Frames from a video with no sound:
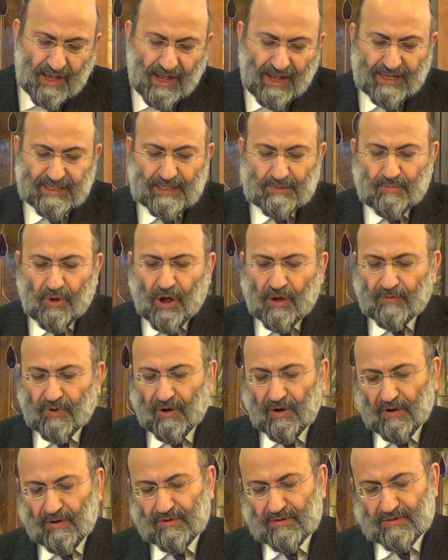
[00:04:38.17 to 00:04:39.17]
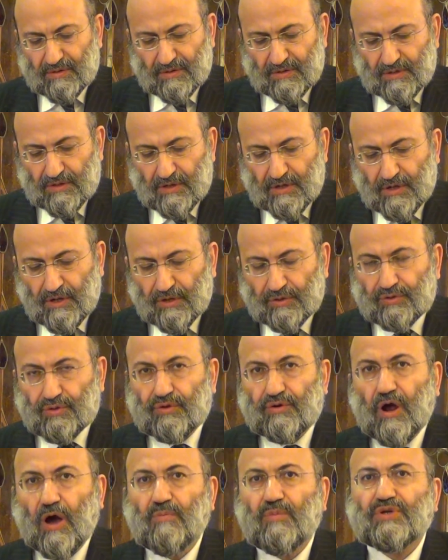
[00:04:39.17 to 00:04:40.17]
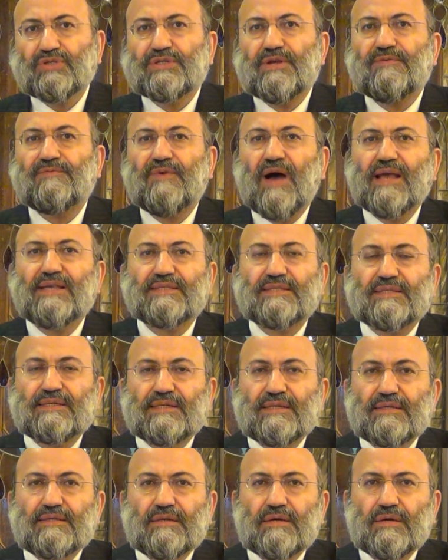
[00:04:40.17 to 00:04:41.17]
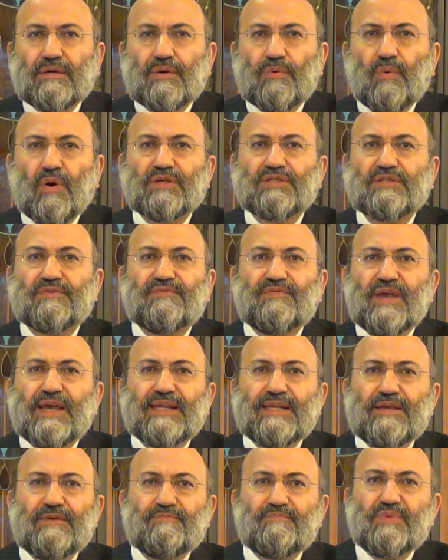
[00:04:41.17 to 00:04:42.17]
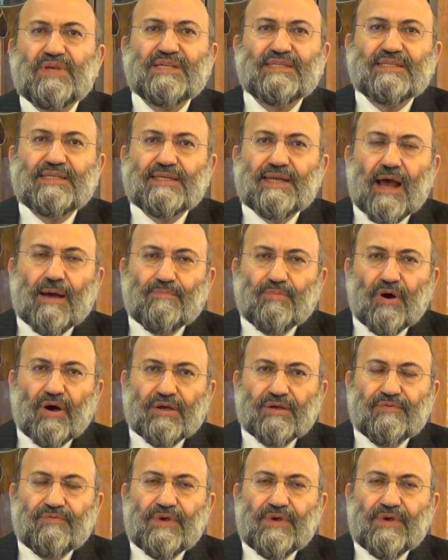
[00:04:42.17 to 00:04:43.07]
And above all, you know, Moshe Feinstein was a very busy rabbi.